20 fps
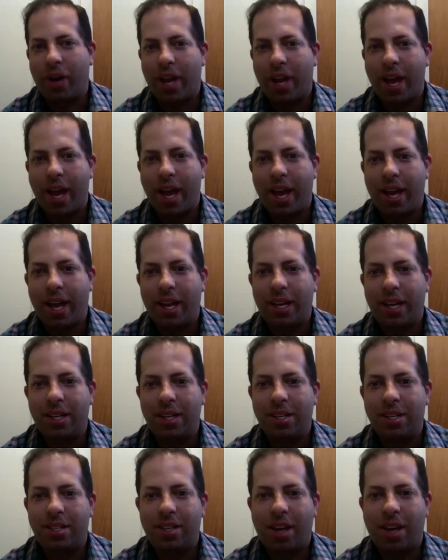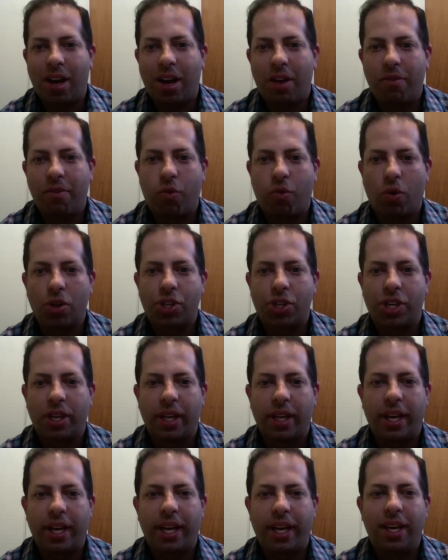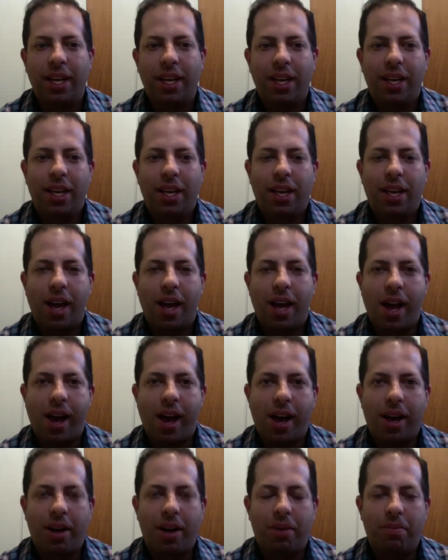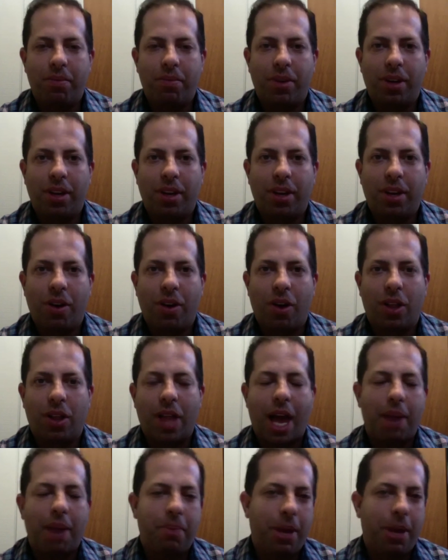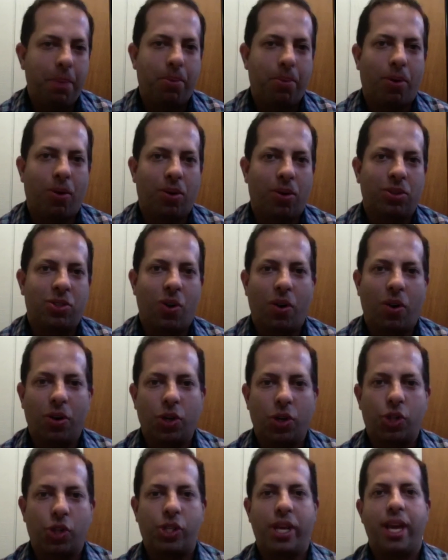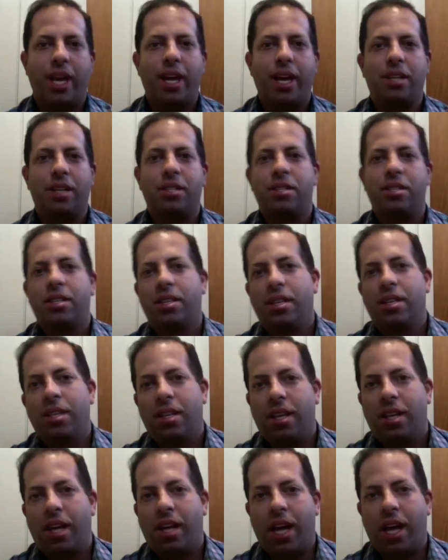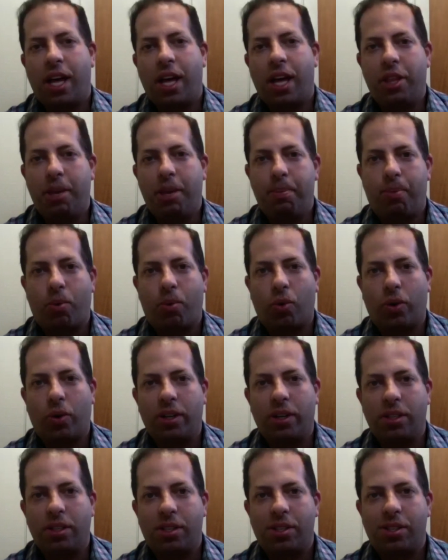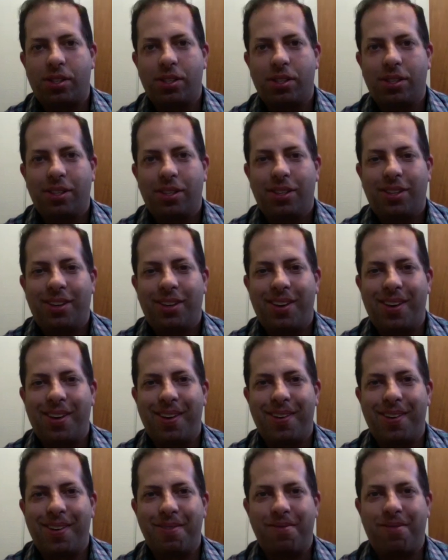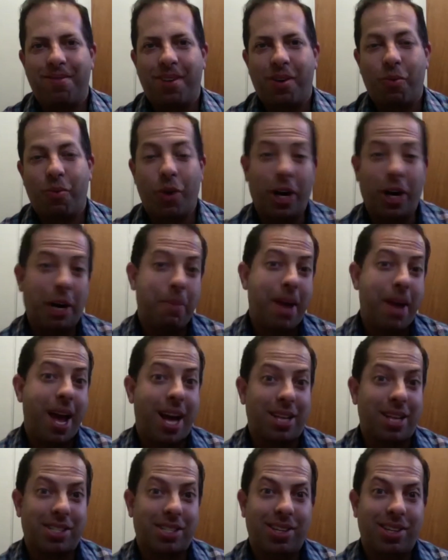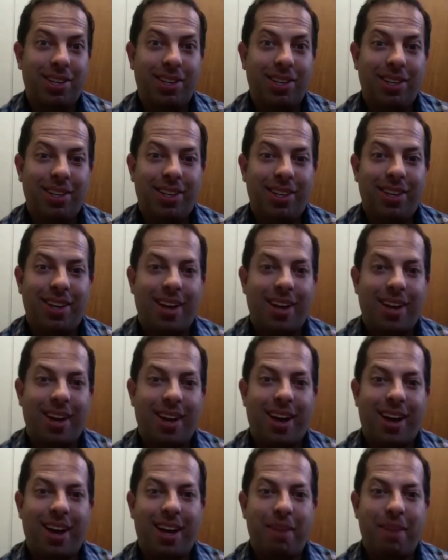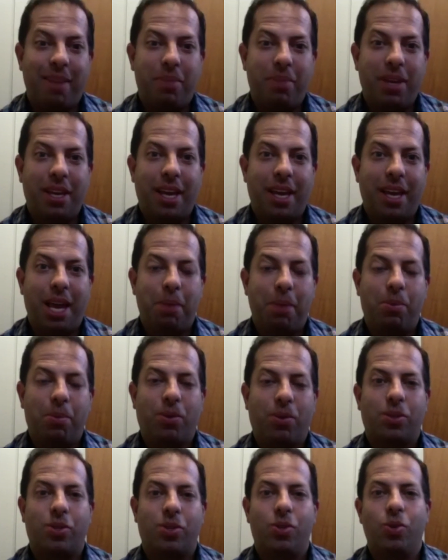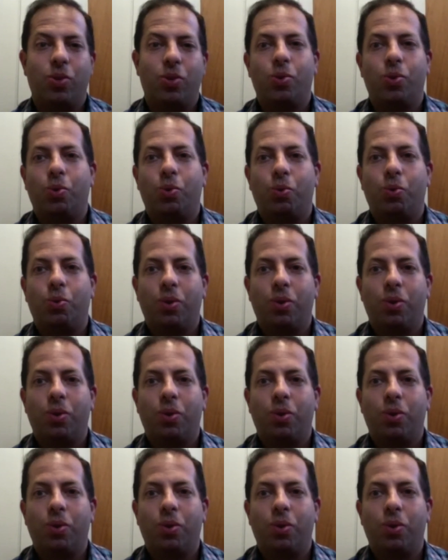and unfortunately, a lot of people don't understand the importance of wearing a mask and being able to